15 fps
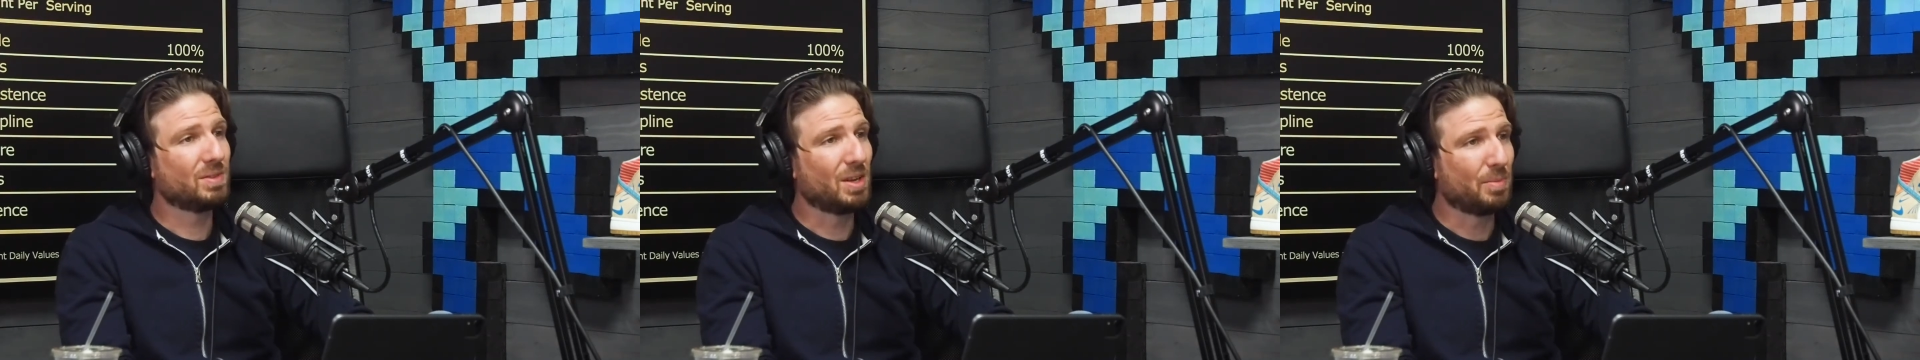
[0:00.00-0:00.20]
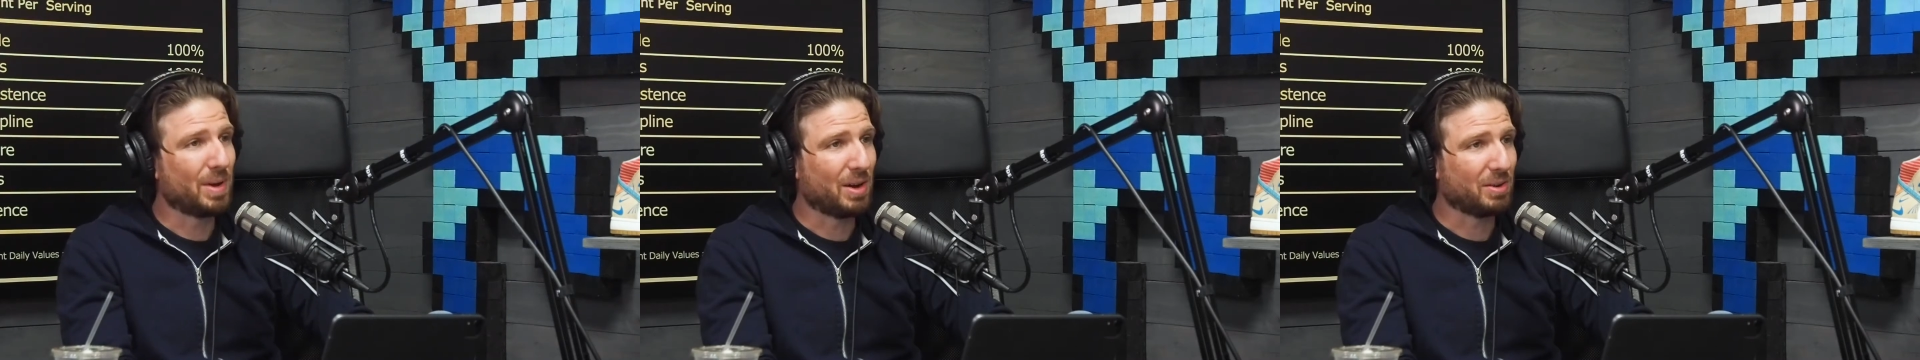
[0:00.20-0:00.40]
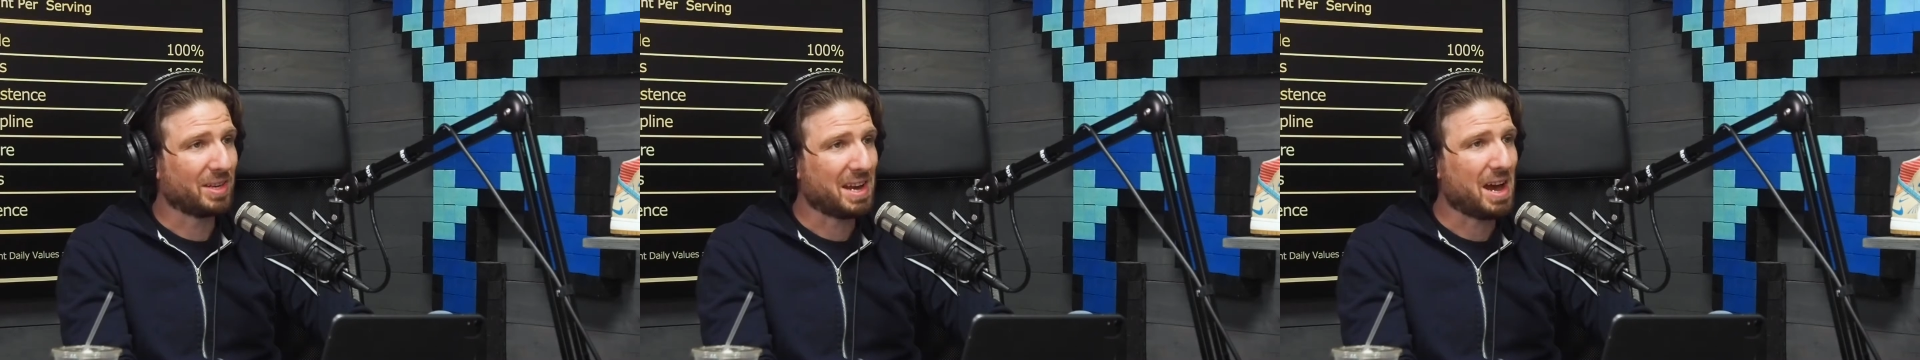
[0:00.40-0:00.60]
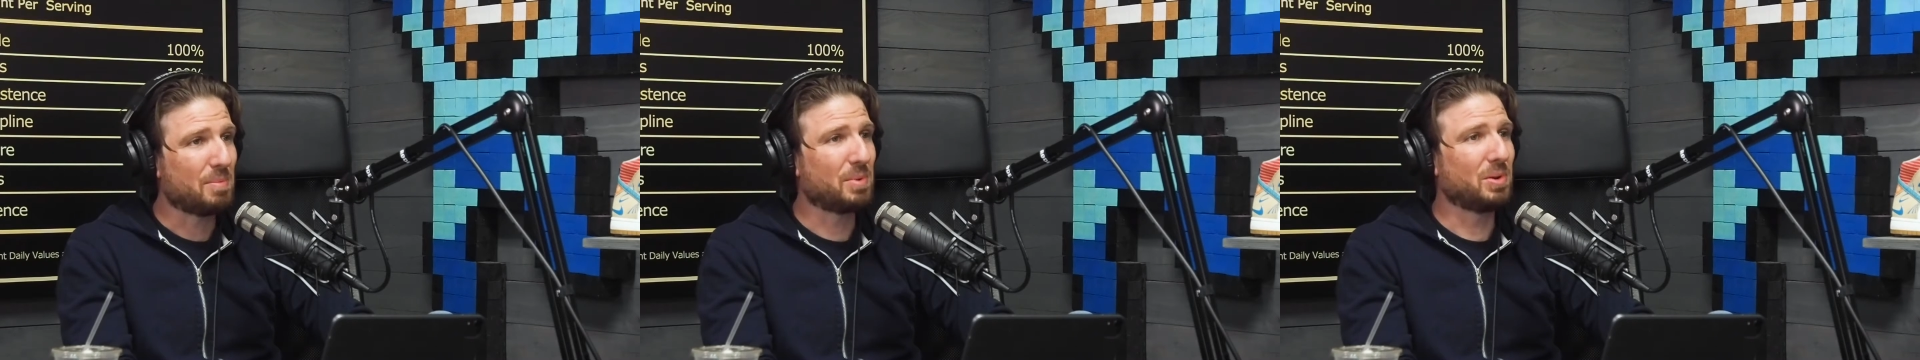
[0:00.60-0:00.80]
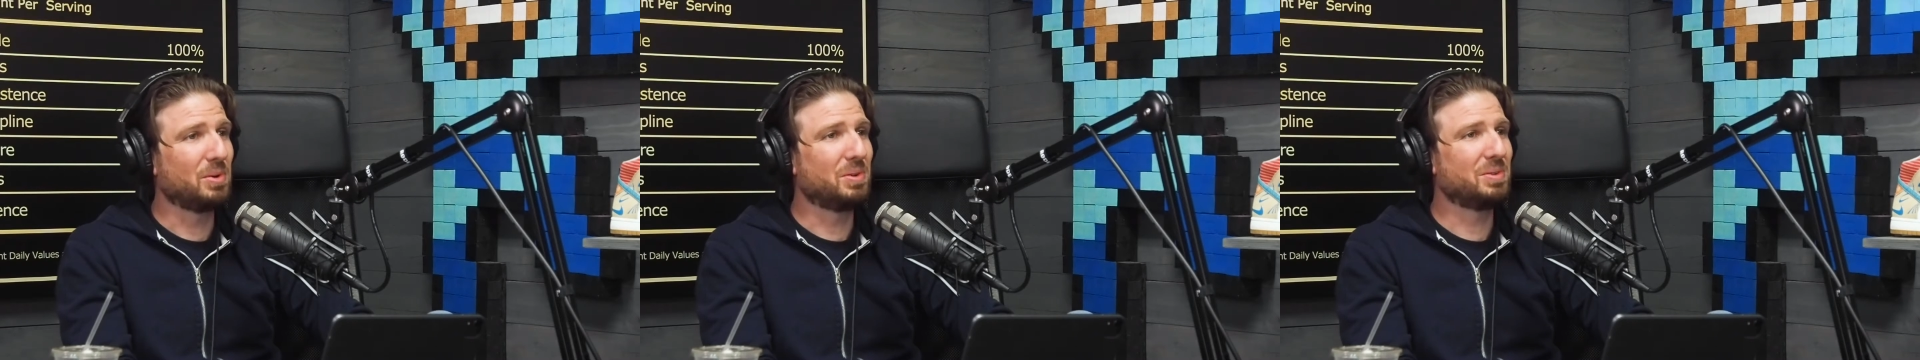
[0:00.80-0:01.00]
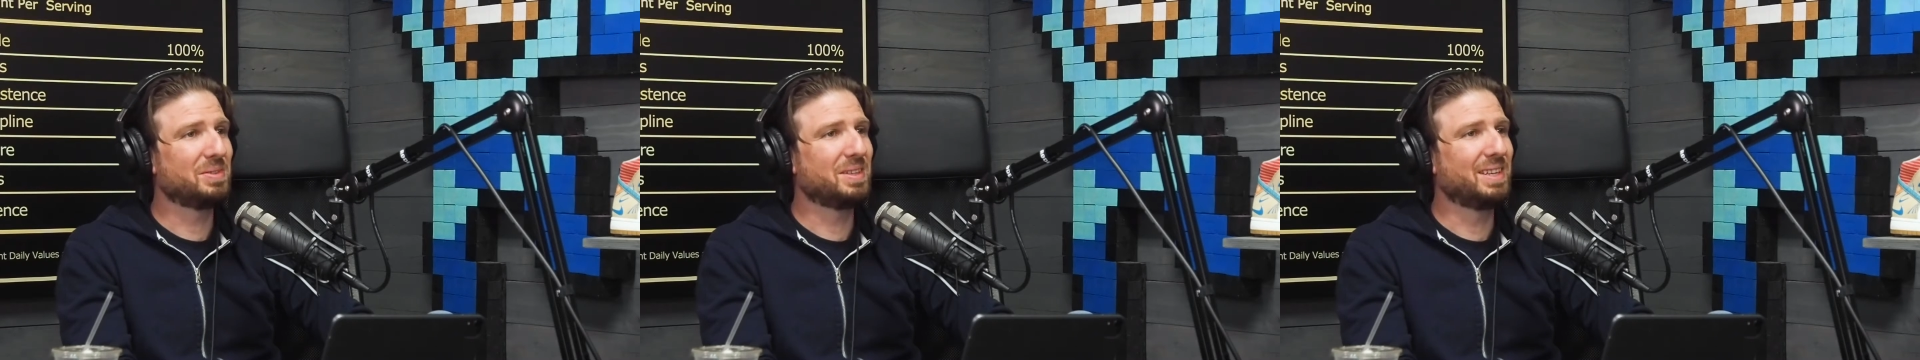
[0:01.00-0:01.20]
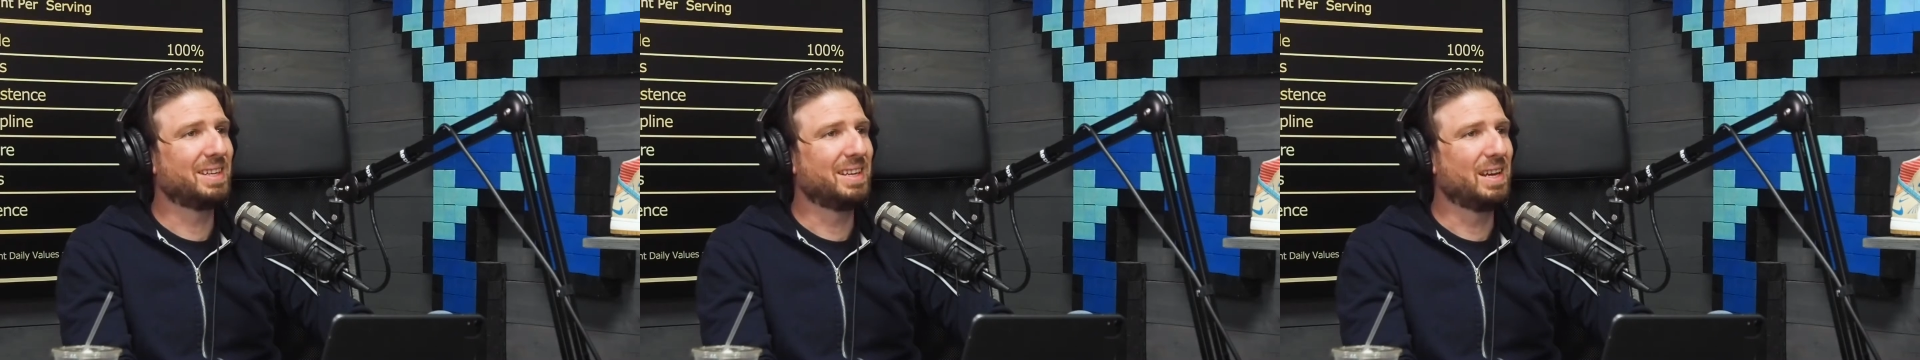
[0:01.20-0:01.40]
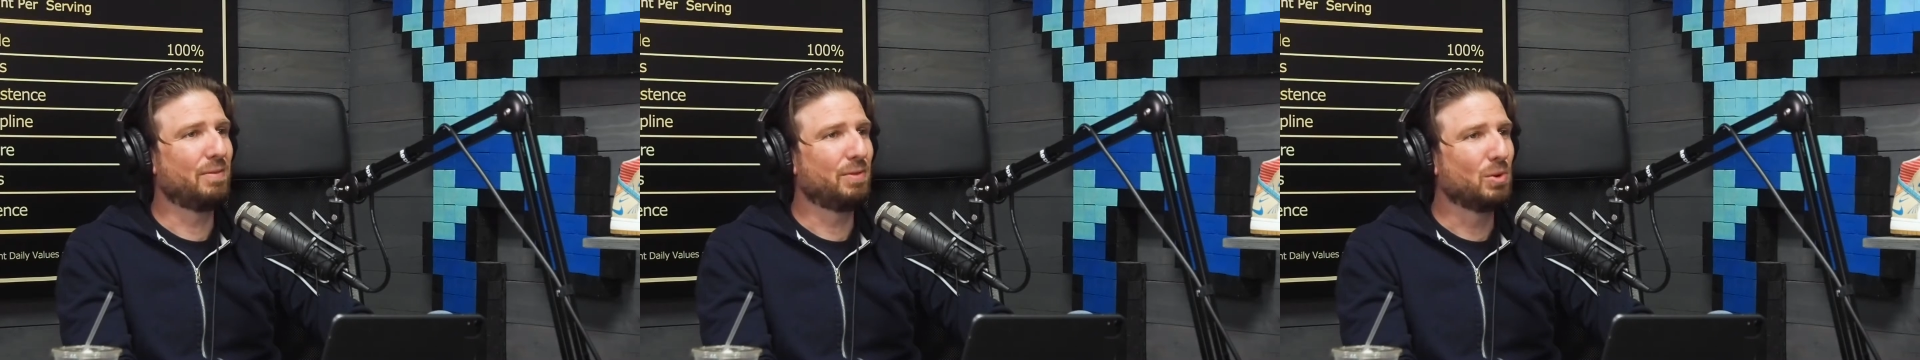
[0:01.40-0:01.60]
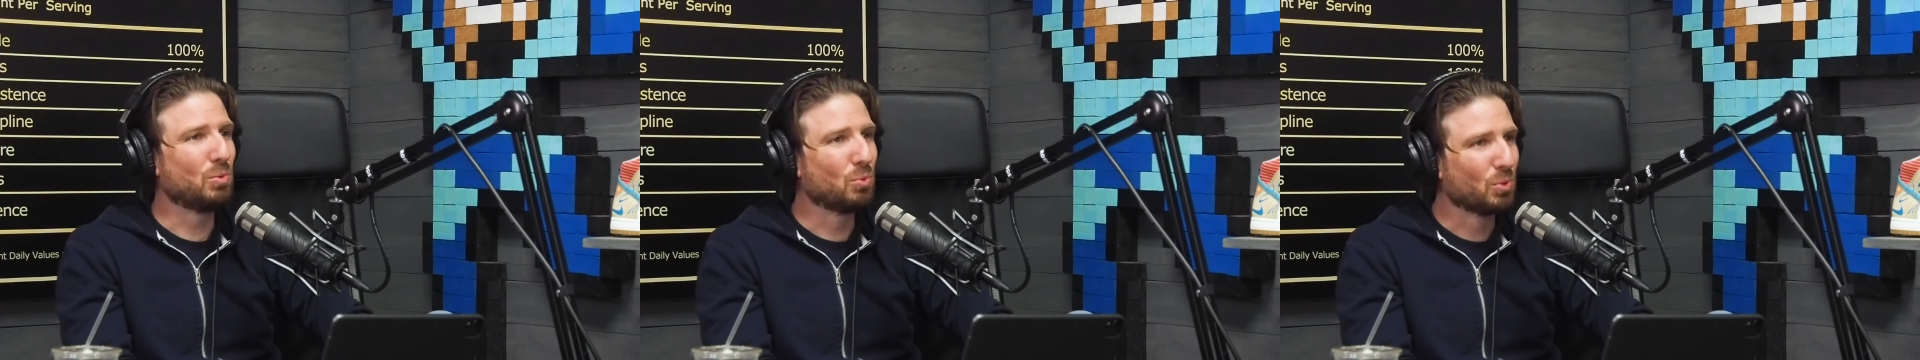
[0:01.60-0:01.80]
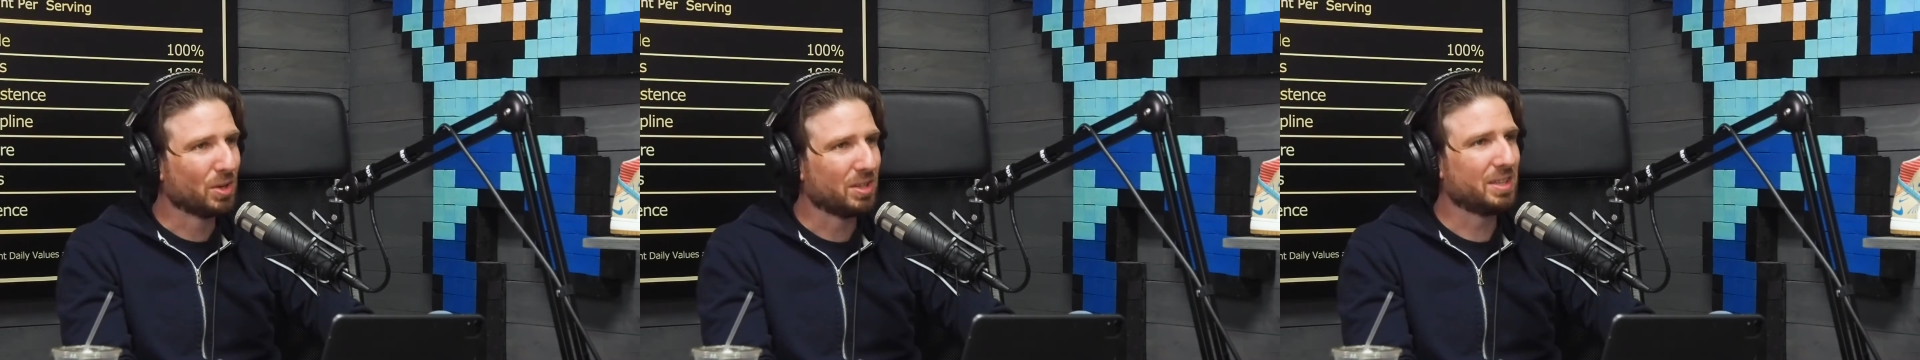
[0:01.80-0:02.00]
about capital and if you
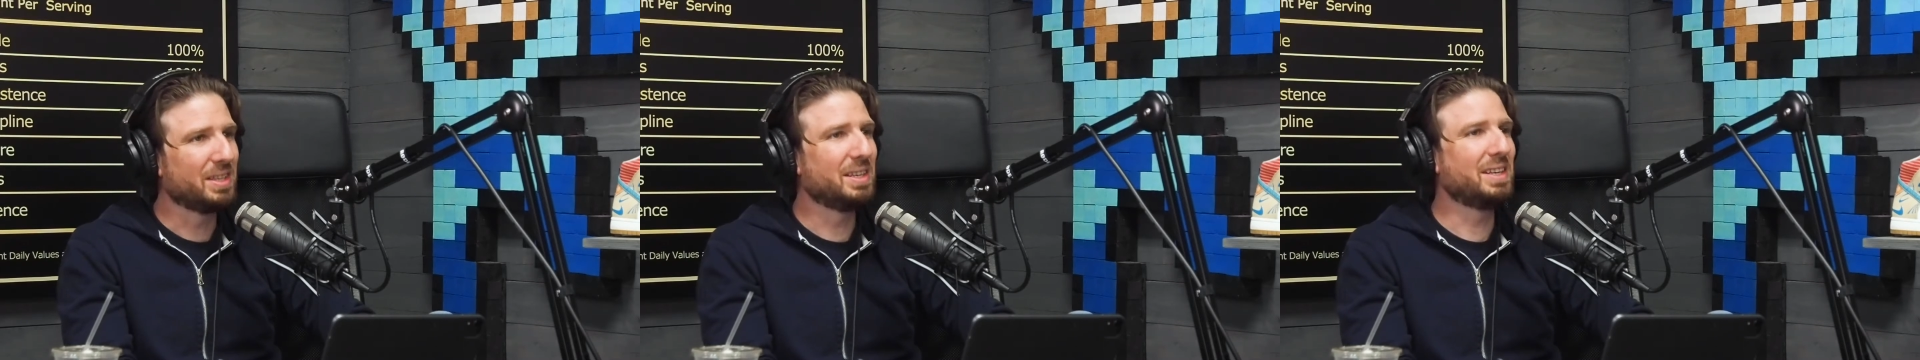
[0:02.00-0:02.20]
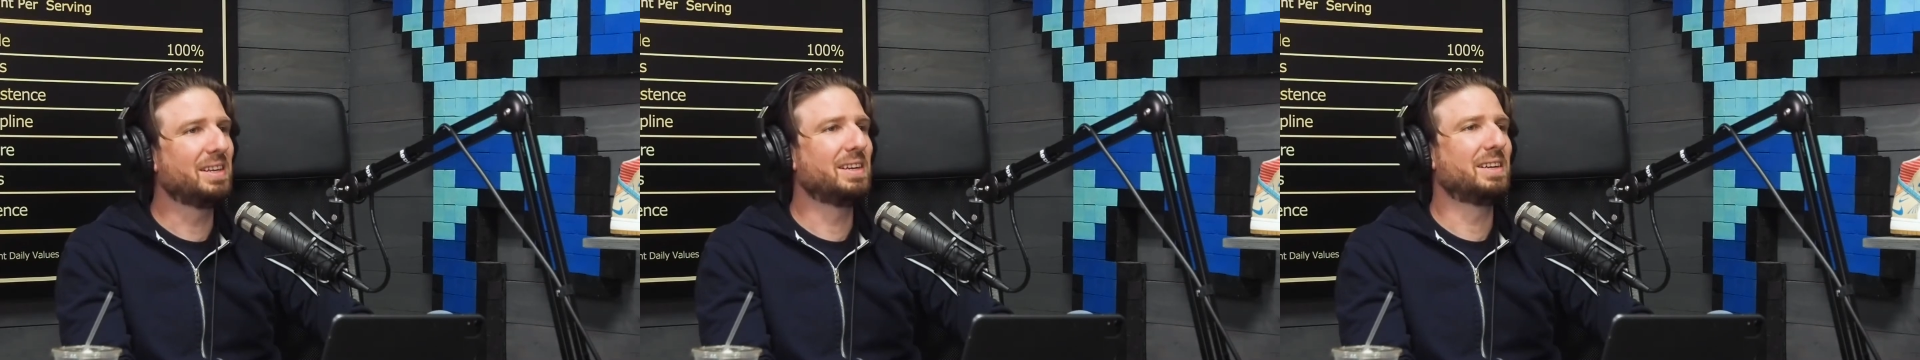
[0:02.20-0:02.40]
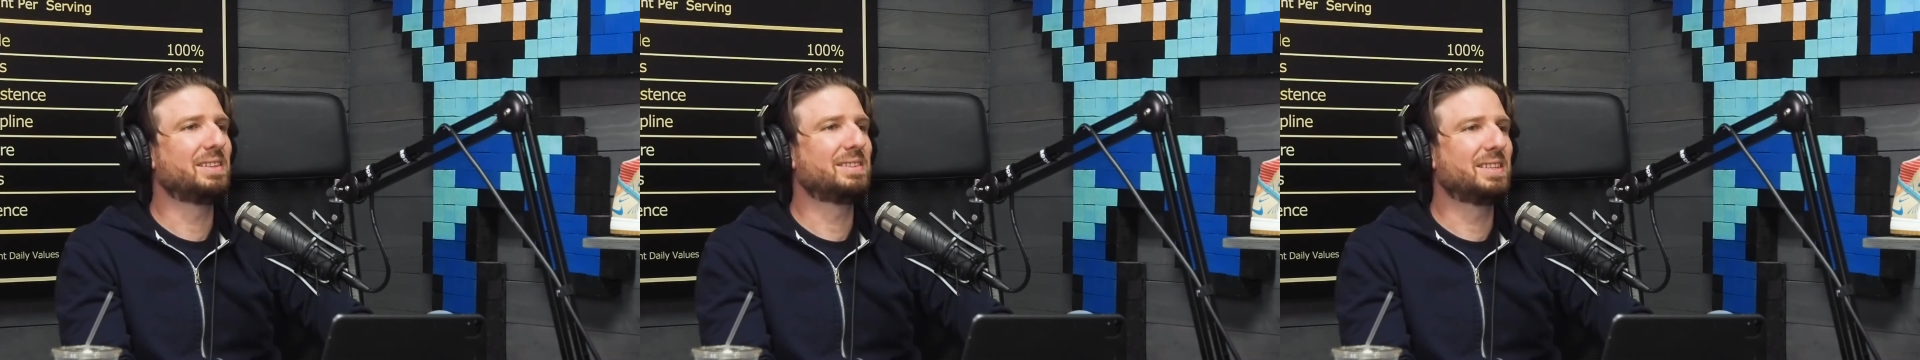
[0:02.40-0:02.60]
really need it